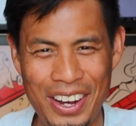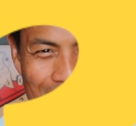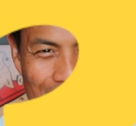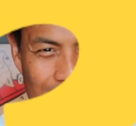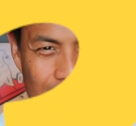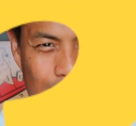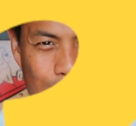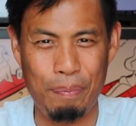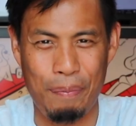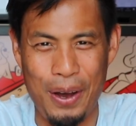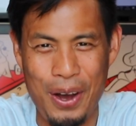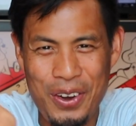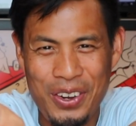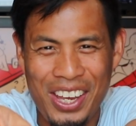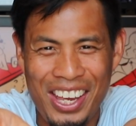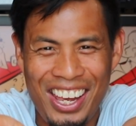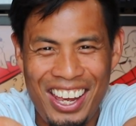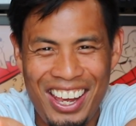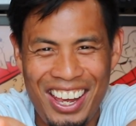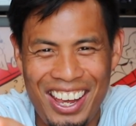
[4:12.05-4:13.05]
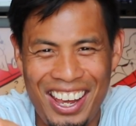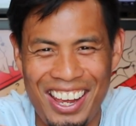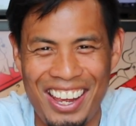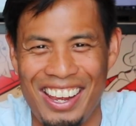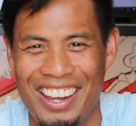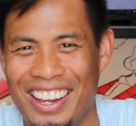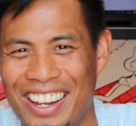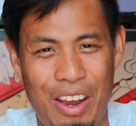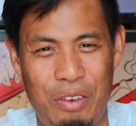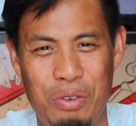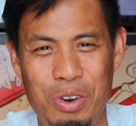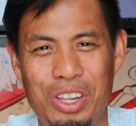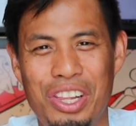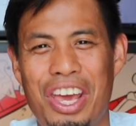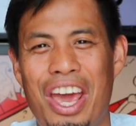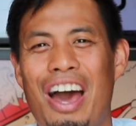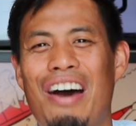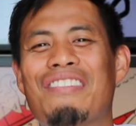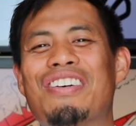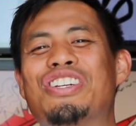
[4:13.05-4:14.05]
us? Pocky! I really
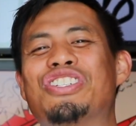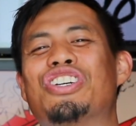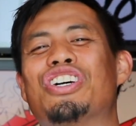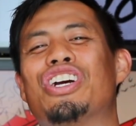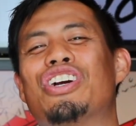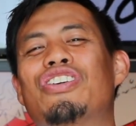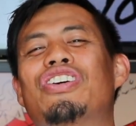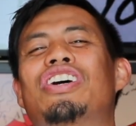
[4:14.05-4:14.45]
have a sugar